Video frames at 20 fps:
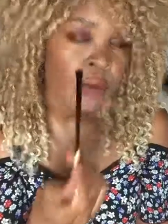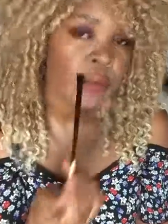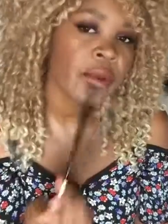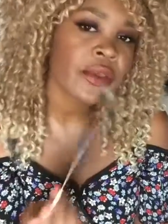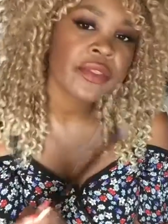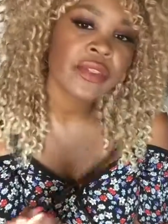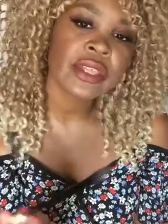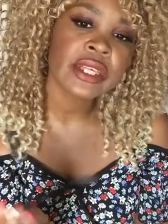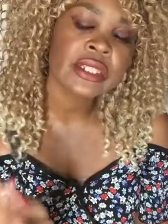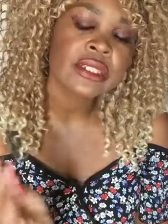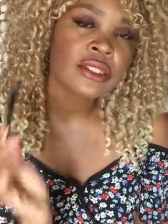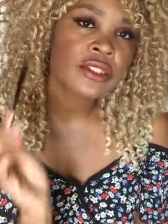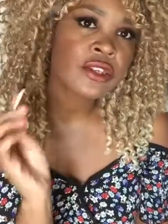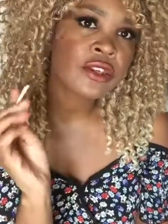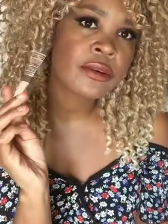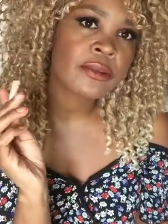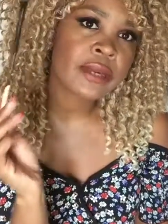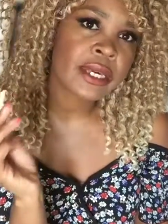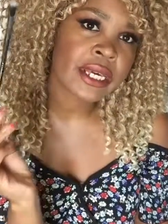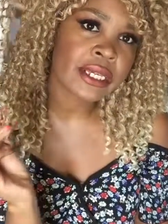with this
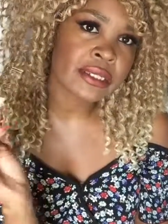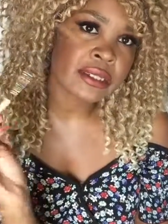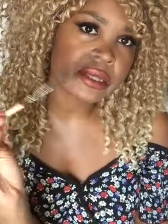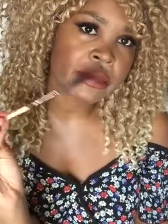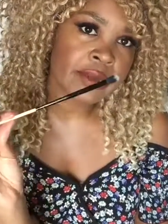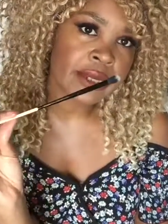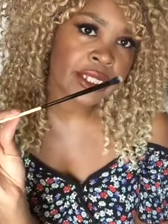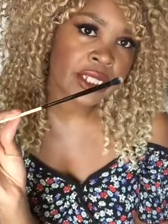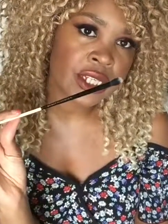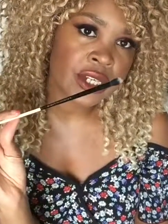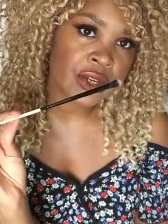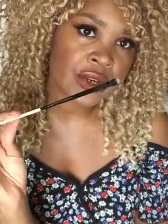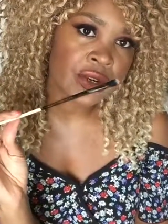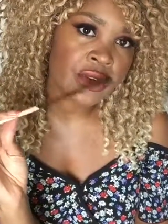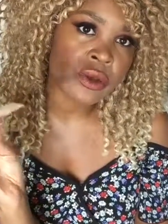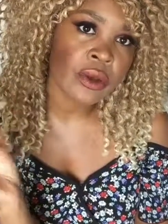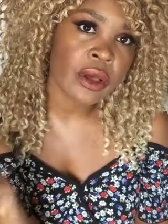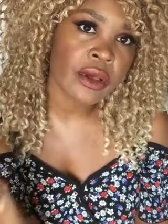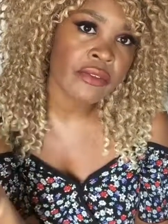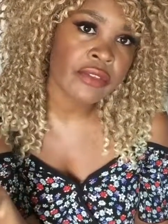too because of the
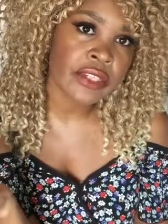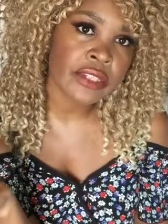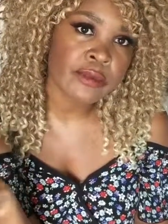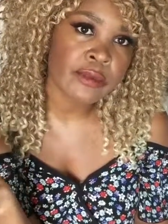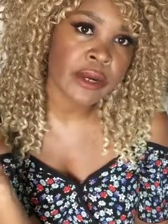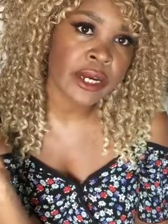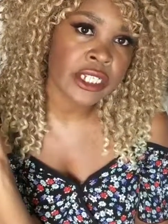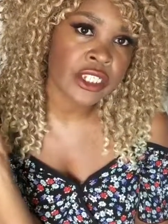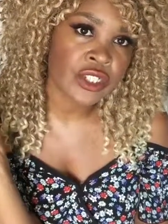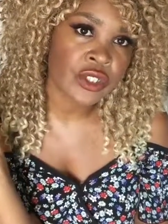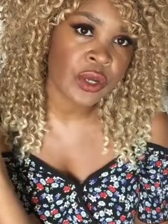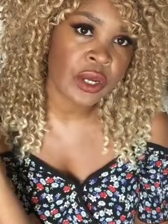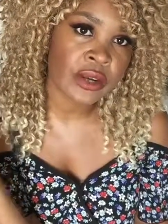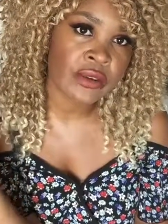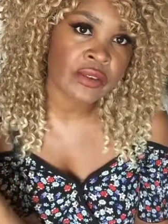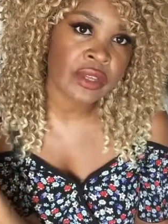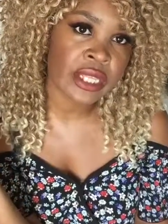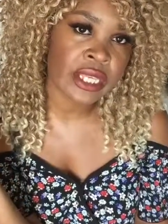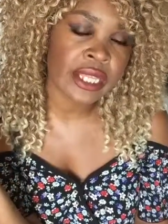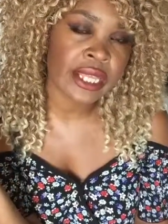material of this brush. So I
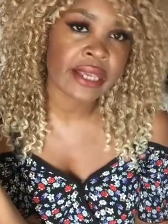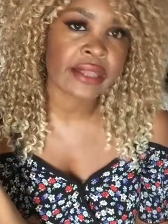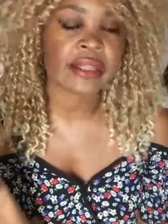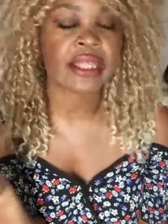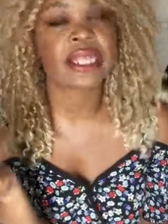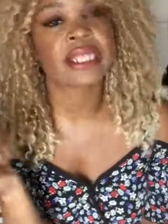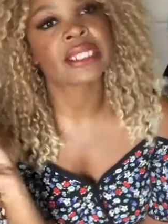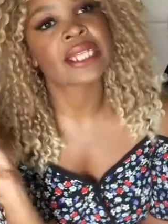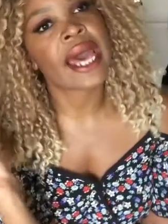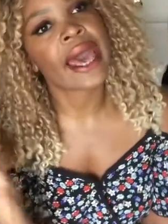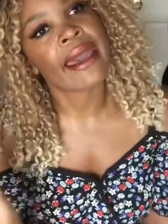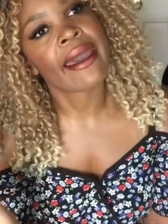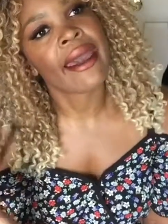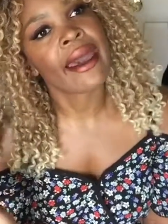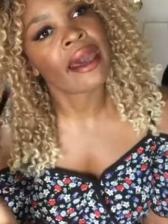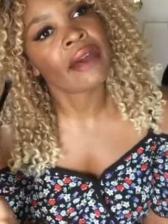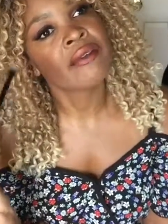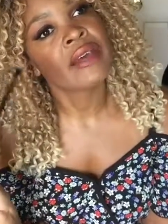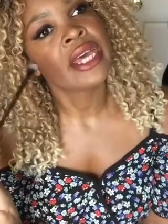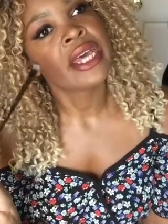really like this. I
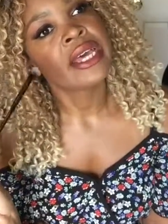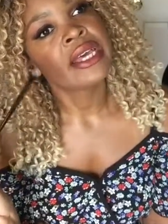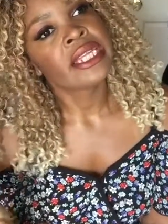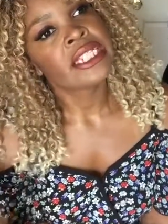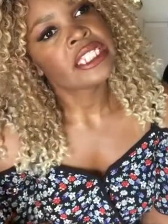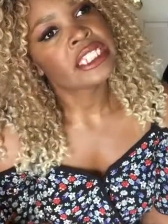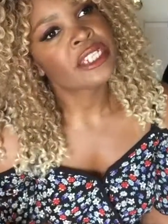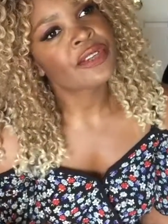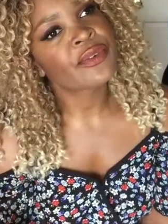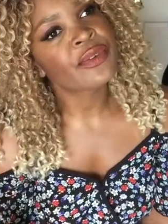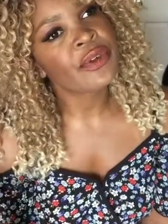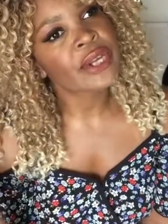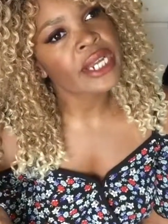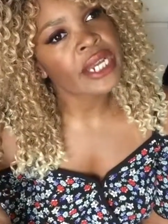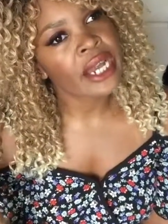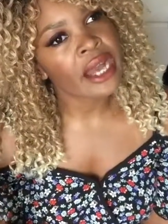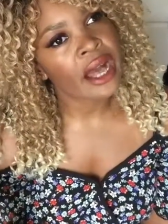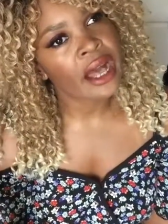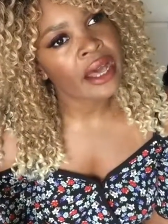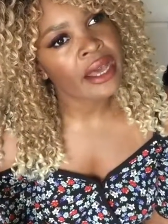have
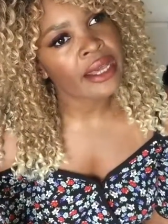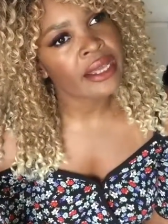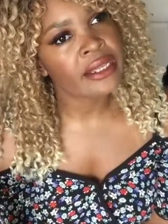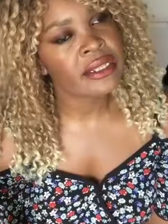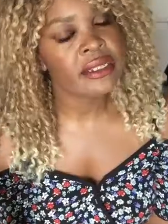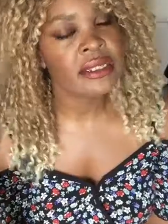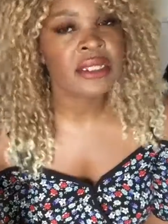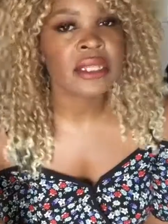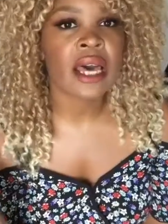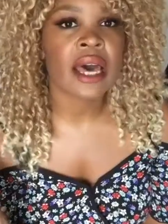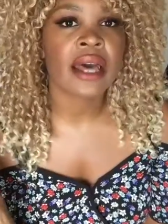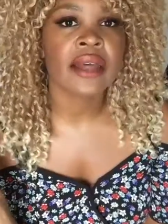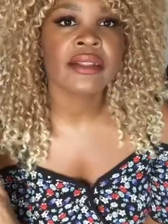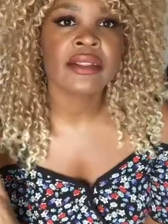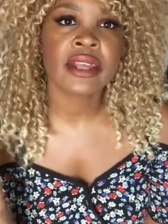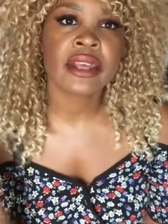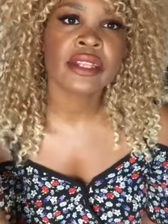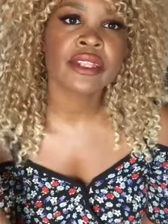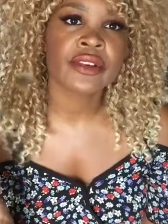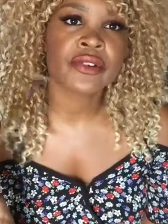different kinds
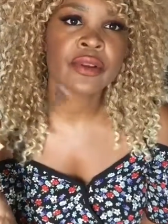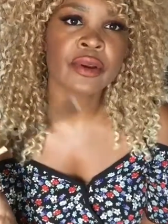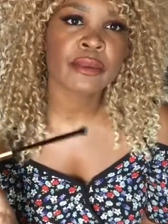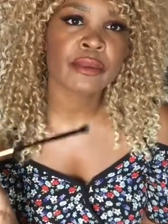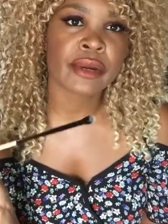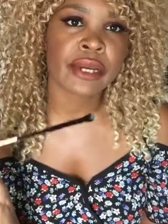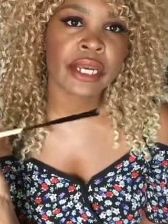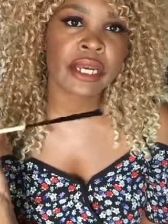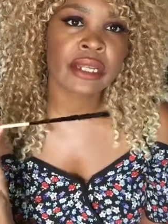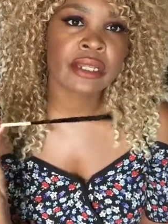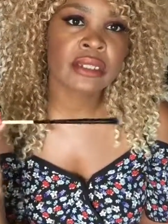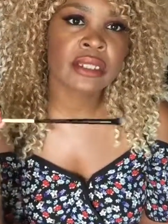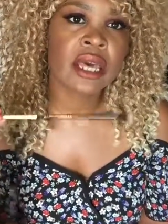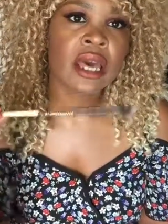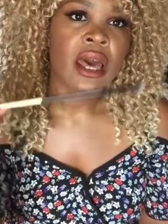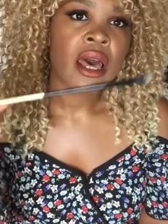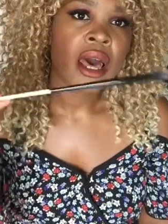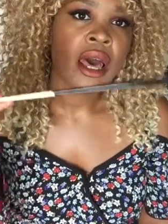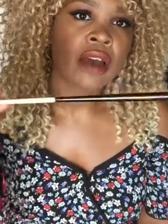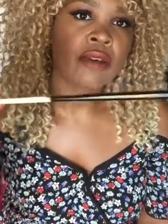in different brands
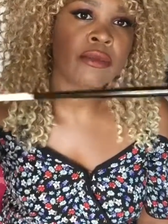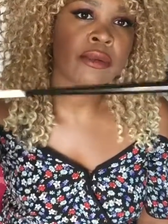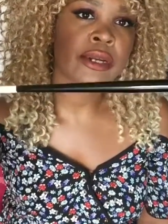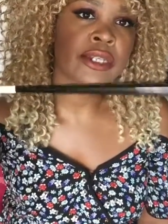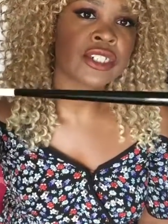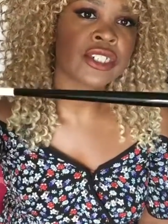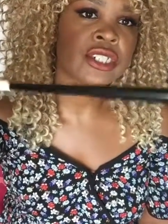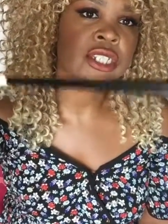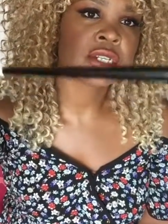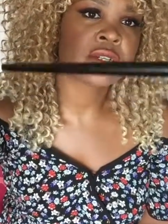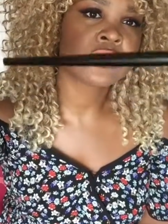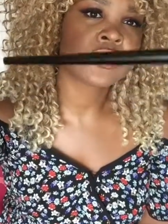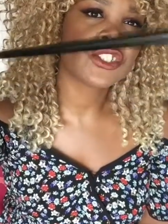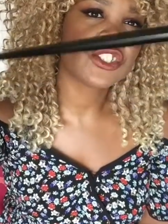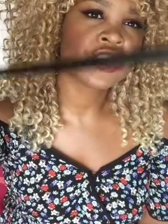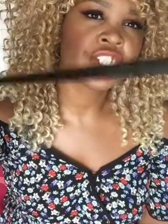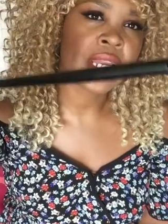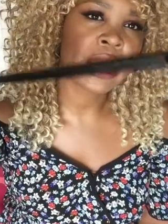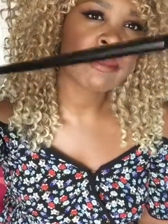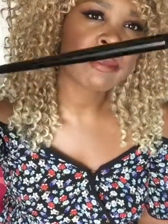of brushes that are
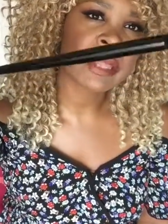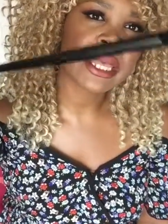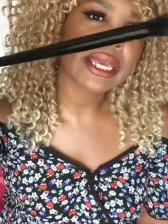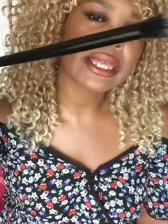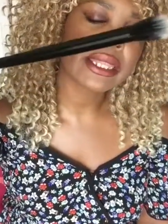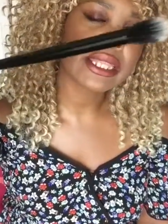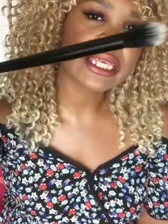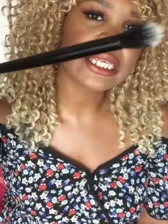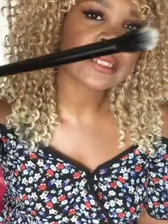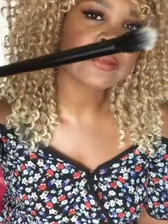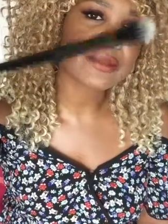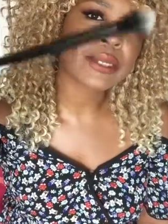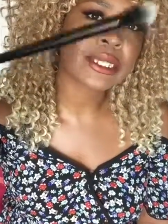shaped like this,